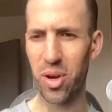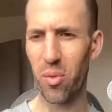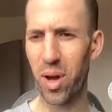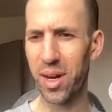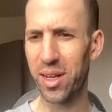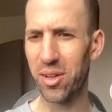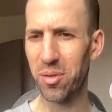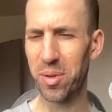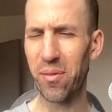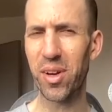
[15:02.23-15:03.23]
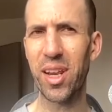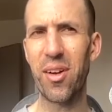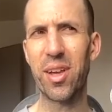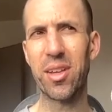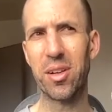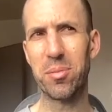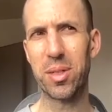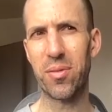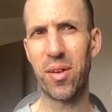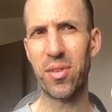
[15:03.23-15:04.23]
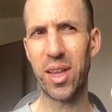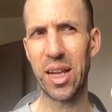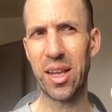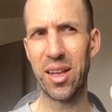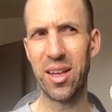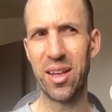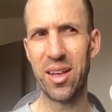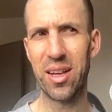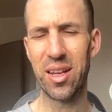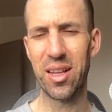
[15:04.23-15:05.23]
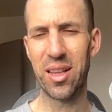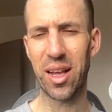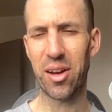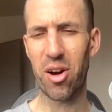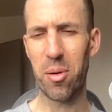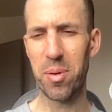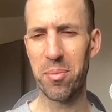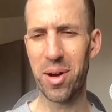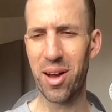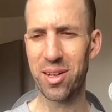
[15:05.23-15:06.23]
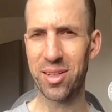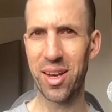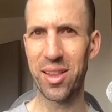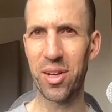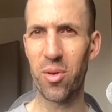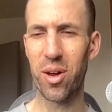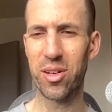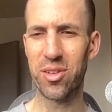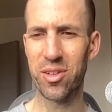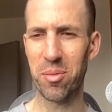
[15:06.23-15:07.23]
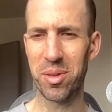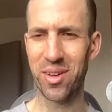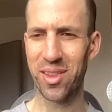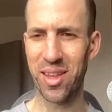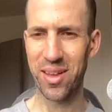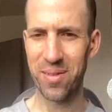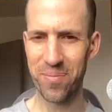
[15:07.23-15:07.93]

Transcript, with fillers: Why did he kill him? I forget how he killed himself. I feel like like carbon monoxide in the garage or something like that.